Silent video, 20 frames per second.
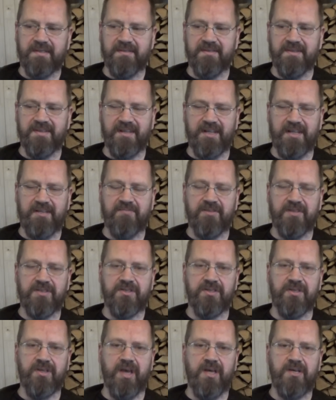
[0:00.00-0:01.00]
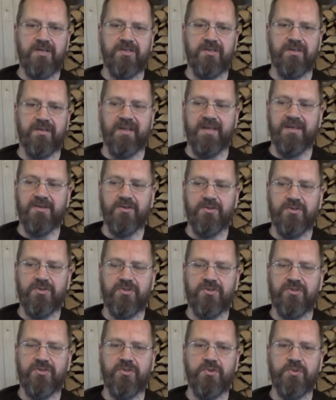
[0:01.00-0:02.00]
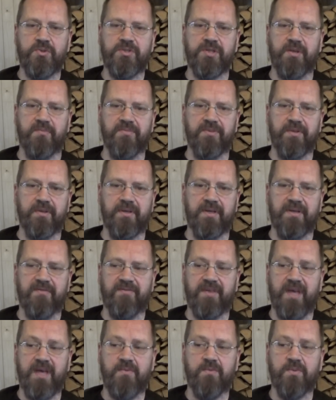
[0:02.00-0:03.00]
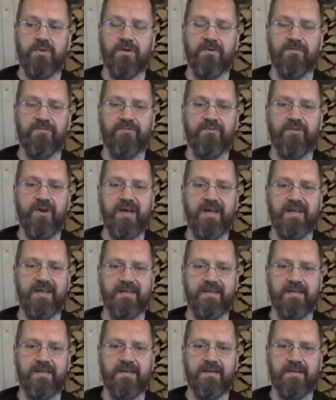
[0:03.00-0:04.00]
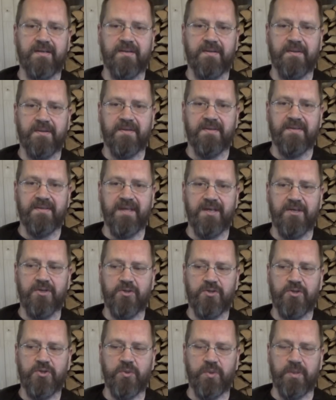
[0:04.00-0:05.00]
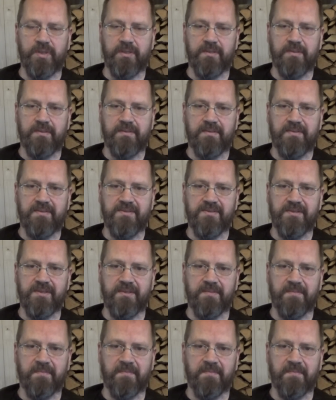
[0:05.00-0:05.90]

an investigation. They could just do something. If they were afraid, they could do it, you see.